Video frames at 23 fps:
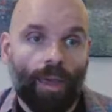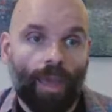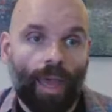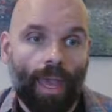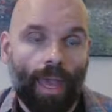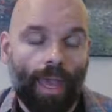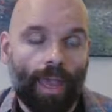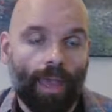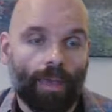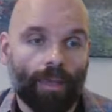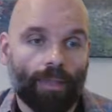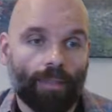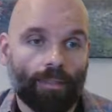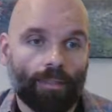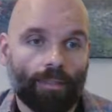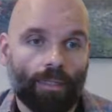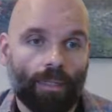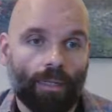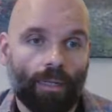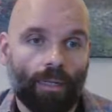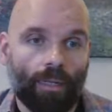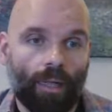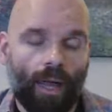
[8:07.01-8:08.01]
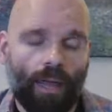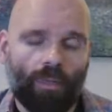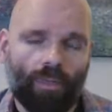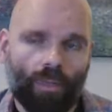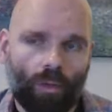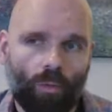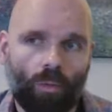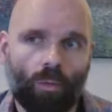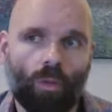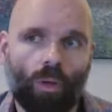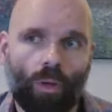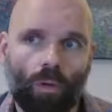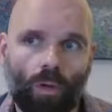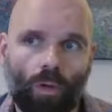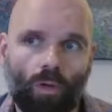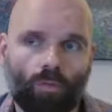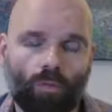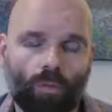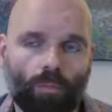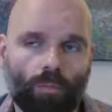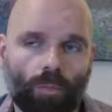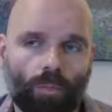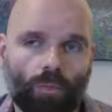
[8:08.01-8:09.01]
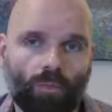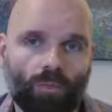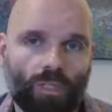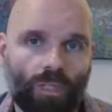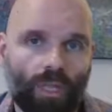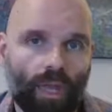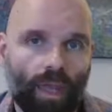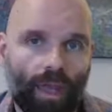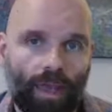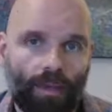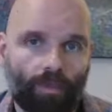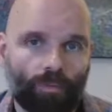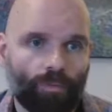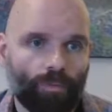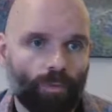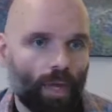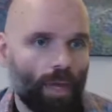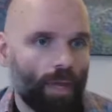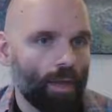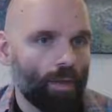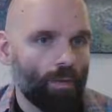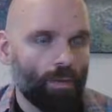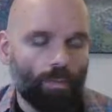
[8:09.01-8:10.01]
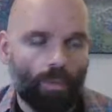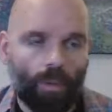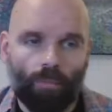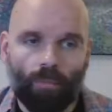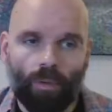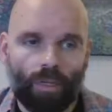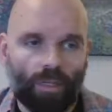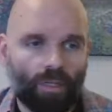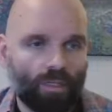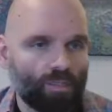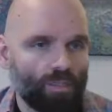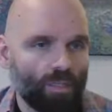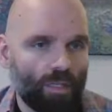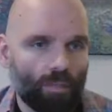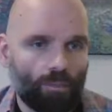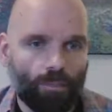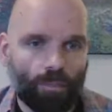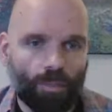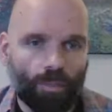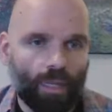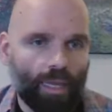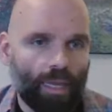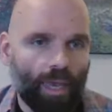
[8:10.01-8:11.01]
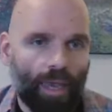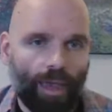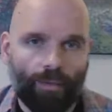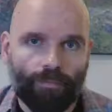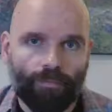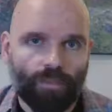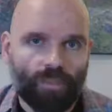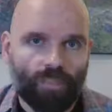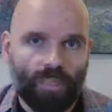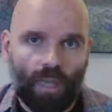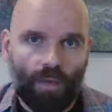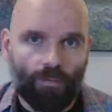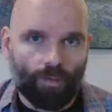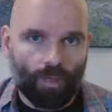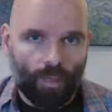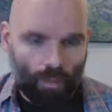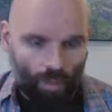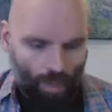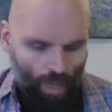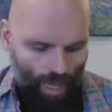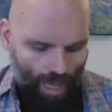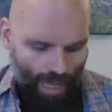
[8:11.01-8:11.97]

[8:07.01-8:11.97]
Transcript: and I think we were going over blues in F, and I remember he said play F7,